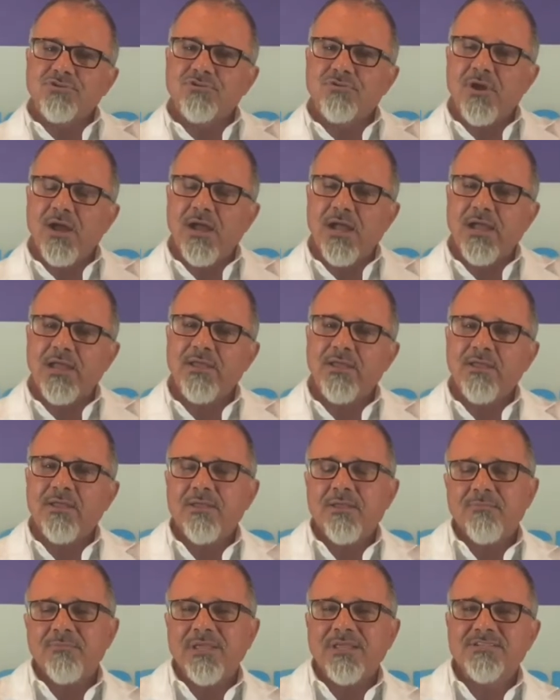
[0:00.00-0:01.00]
too high
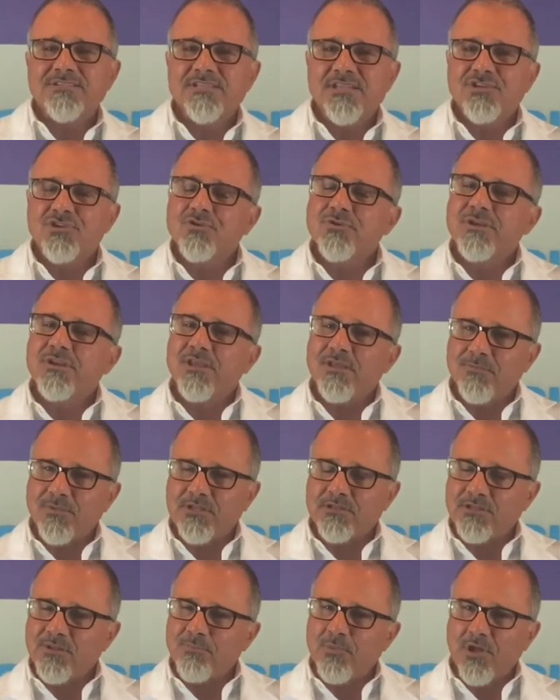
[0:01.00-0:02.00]
because then you
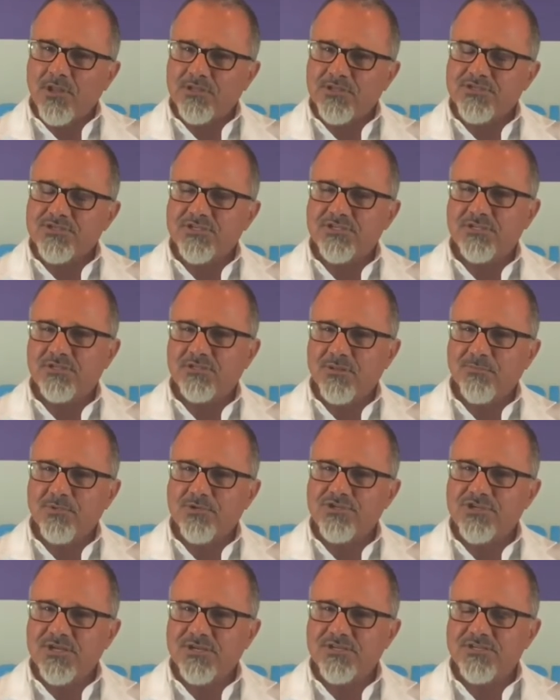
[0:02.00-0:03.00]
inhibit lipolysis and
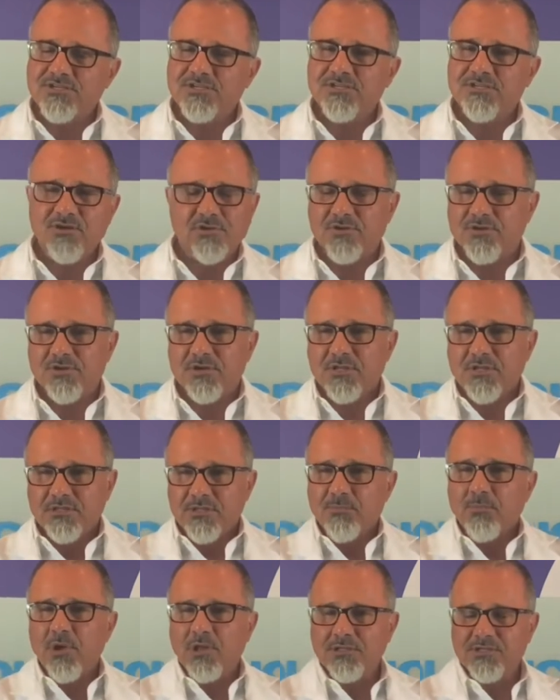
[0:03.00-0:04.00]
lipogenesis, or
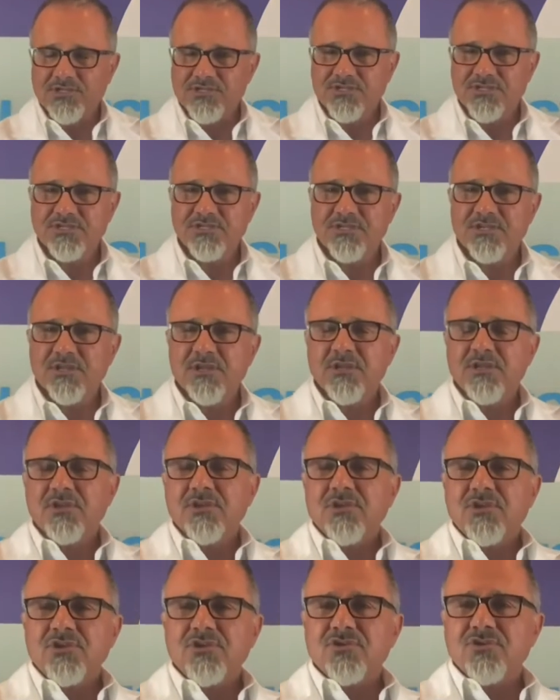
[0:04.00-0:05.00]
lipolysis,
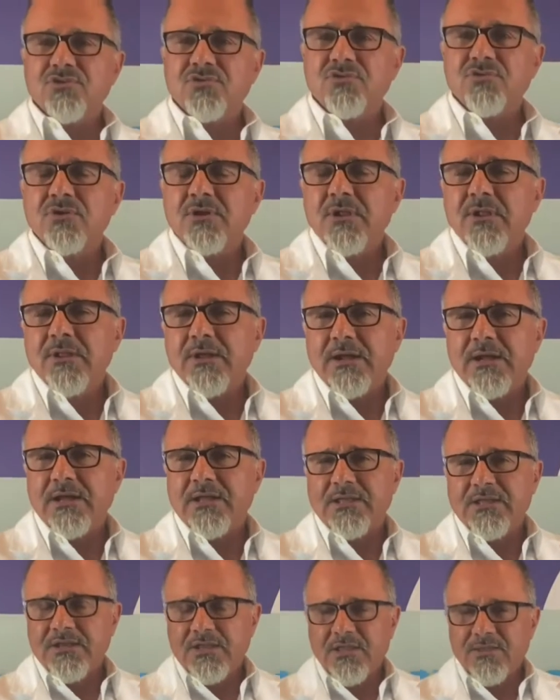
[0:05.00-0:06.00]
you
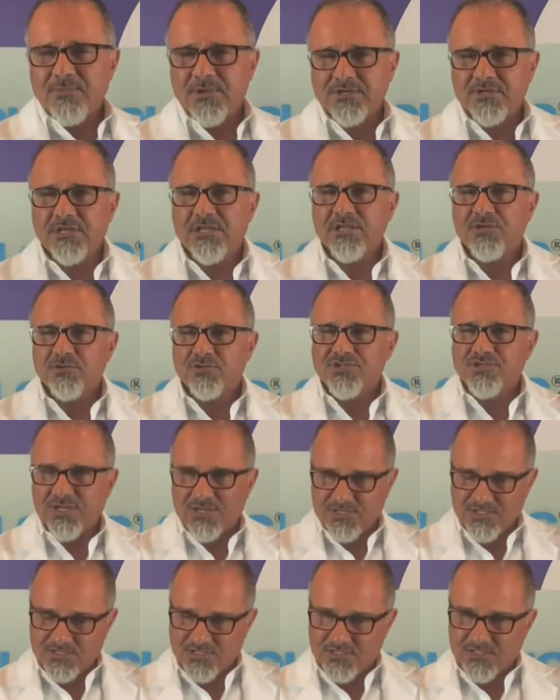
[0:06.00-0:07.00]
inhibit
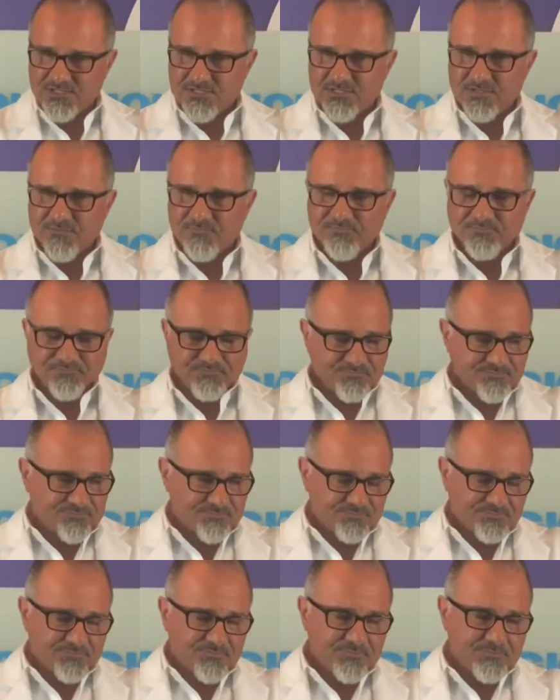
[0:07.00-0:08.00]
ketogenesis.
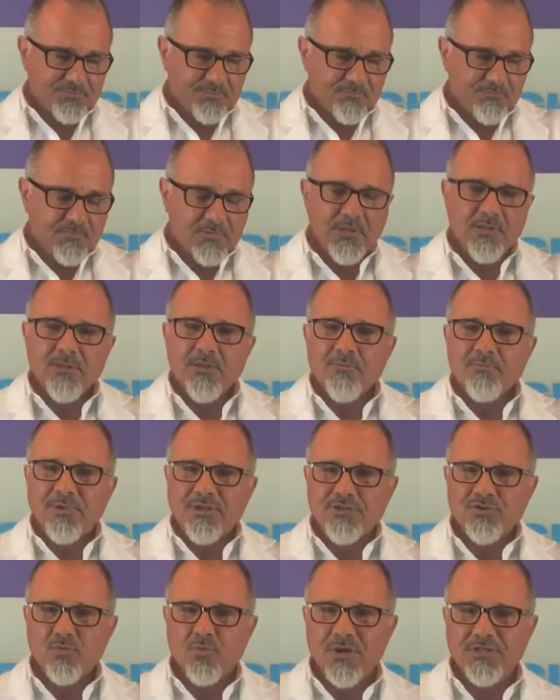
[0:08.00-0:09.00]

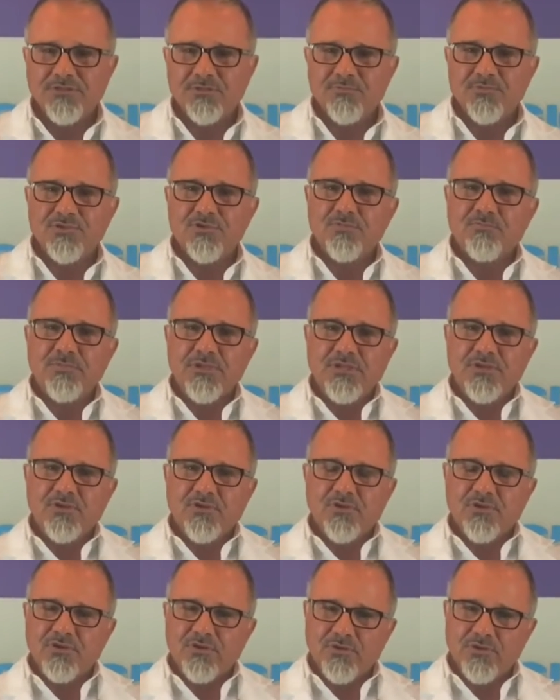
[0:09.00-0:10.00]
But you want them to be
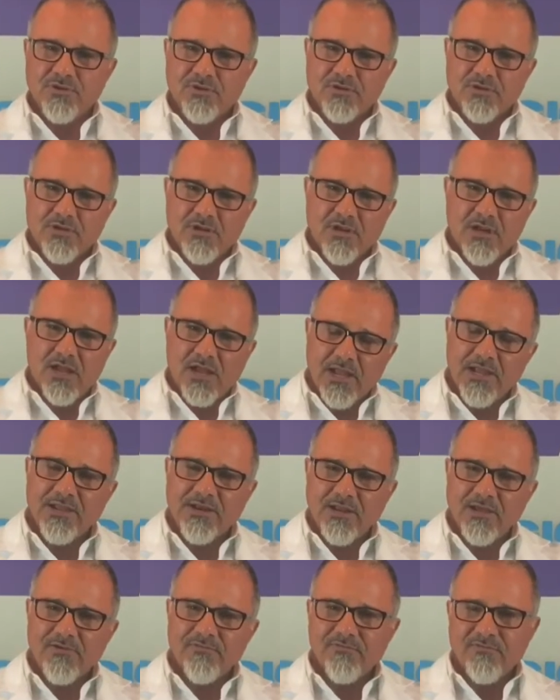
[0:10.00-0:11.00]
high
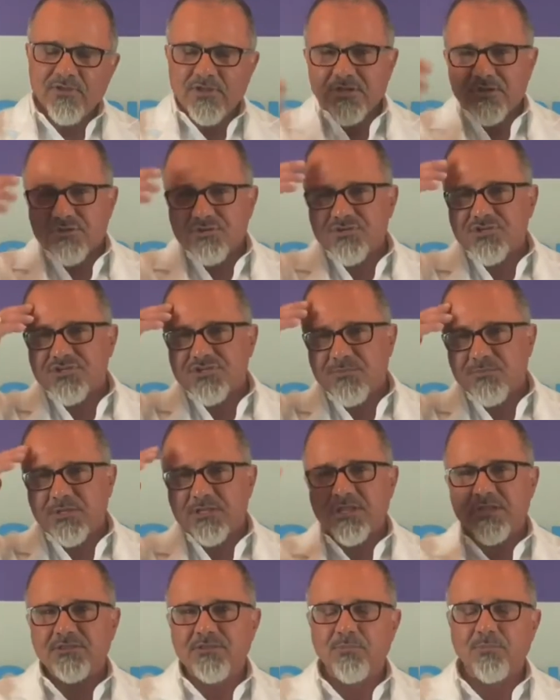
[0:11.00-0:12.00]
enough to
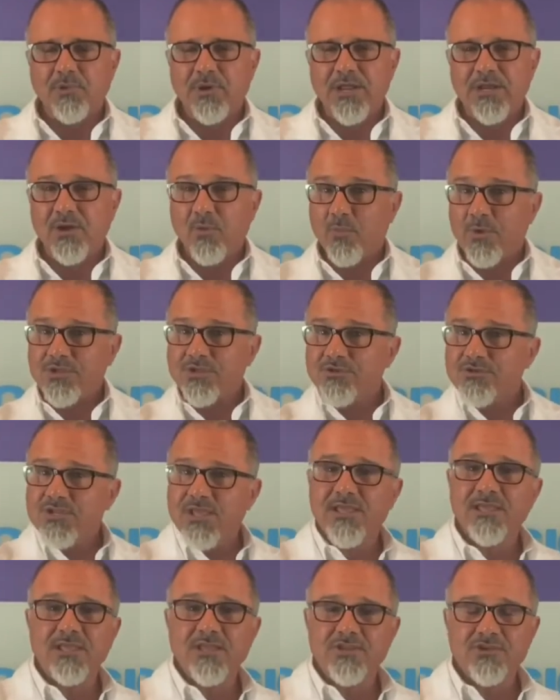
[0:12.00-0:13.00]
stimulate the brain. And when you
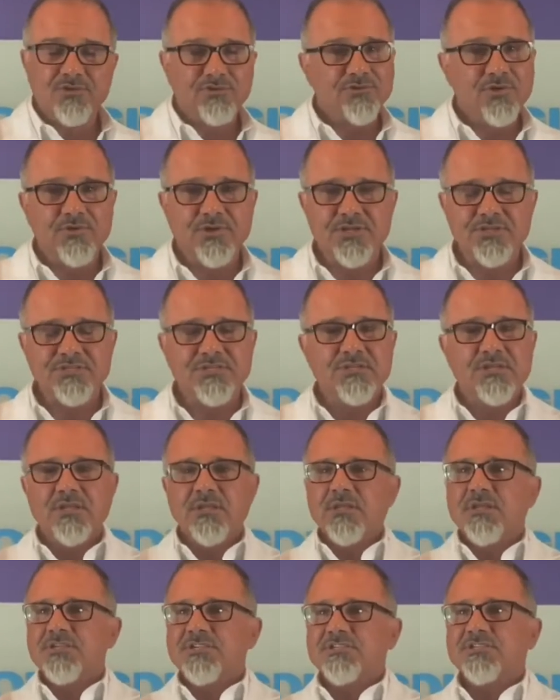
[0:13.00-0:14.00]
take it, you'll notice
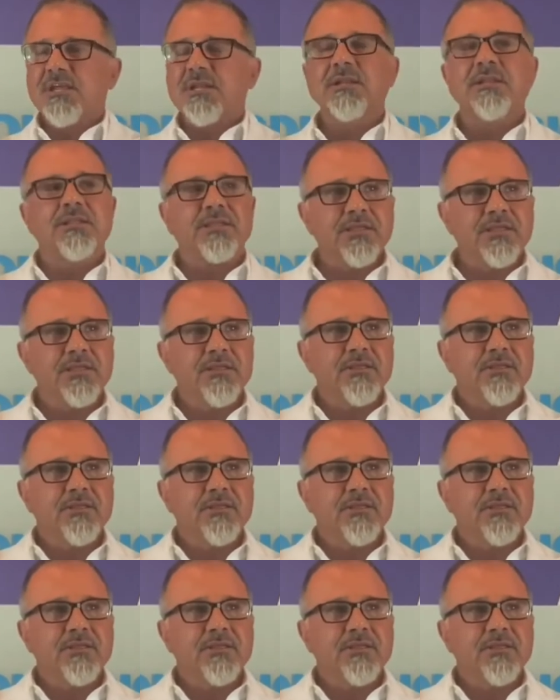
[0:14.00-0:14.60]
suddenly